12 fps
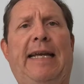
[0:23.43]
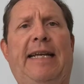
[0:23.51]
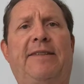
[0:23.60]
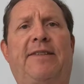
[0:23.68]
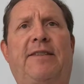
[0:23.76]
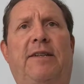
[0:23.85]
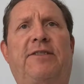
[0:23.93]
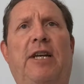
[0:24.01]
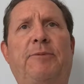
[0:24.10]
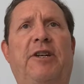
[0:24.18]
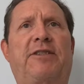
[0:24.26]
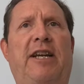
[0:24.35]
It's a
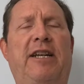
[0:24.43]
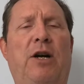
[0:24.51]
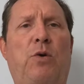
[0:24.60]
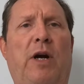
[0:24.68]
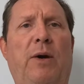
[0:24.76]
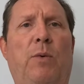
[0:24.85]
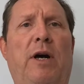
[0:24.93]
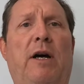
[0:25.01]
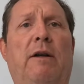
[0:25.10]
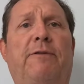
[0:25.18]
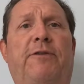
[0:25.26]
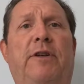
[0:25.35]
subject I know quite
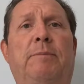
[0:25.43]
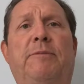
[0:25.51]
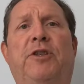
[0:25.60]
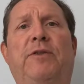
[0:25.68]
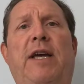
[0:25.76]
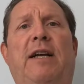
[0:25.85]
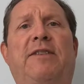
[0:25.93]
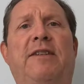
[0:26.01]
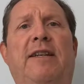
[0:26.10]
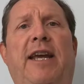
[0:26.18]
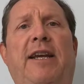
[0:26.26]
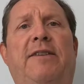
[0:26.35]
well. From
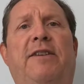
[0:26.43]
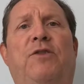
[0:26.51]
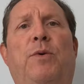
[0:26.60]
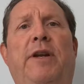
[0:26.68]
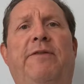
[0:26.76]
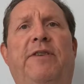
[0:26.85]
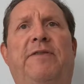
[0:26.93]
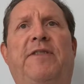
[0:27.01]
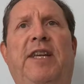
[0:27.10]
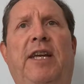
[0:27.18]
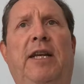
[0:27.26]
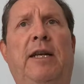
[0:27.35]
2008 to
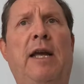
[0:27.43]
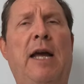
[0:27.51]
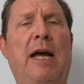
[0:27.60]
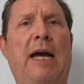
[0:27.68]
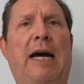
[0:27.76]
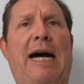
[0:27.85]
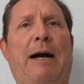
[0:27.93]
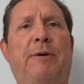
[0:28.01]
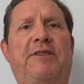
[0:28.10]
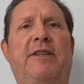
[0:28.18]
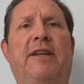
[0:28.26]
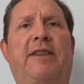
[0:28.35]
2015, I
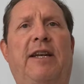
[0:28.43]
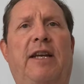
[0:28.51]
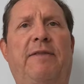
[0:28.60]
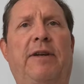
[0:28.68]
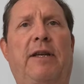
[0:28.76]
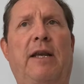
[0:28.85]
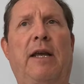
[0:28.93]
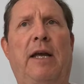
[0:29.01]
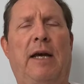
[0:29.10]
was in the thick of it,